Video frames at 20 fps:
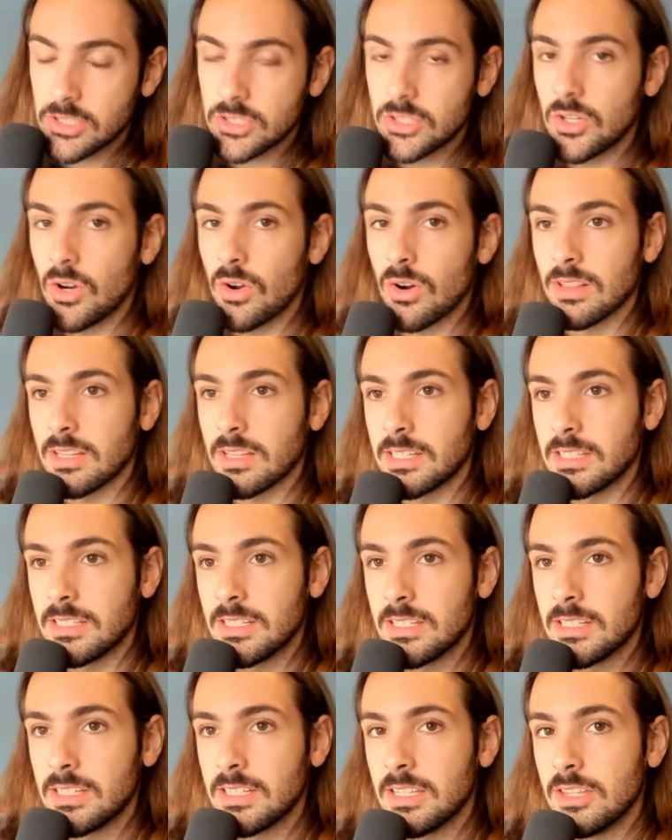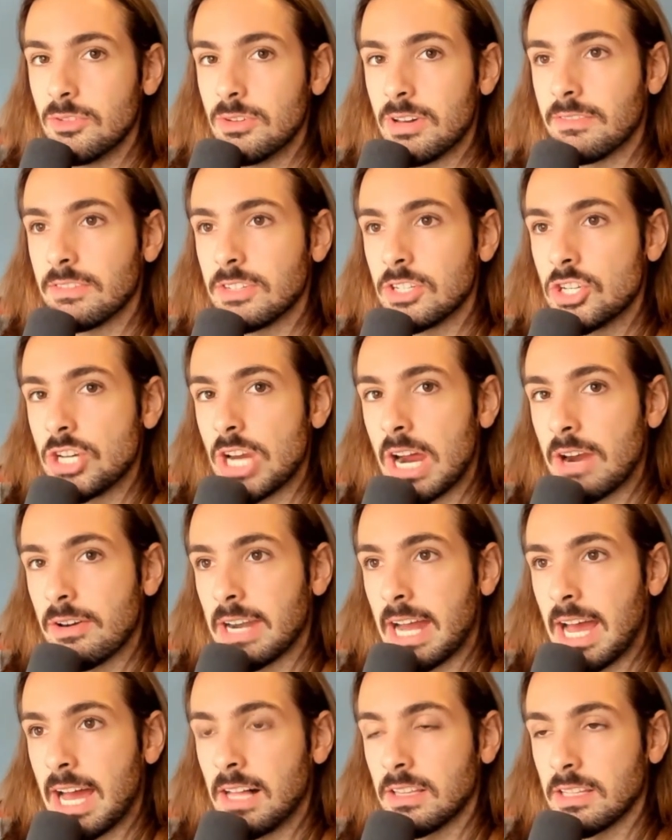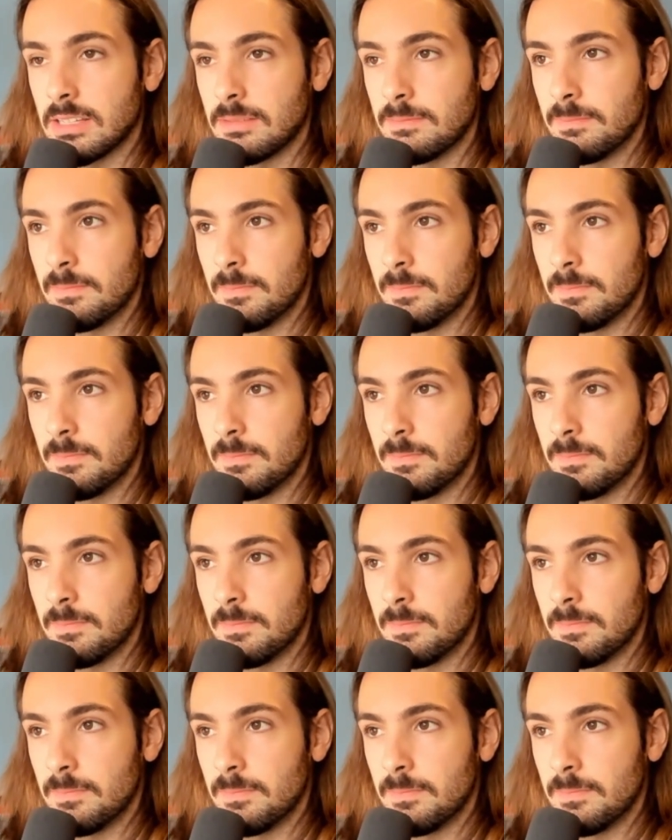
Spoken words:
Garland. You have Jared Allen.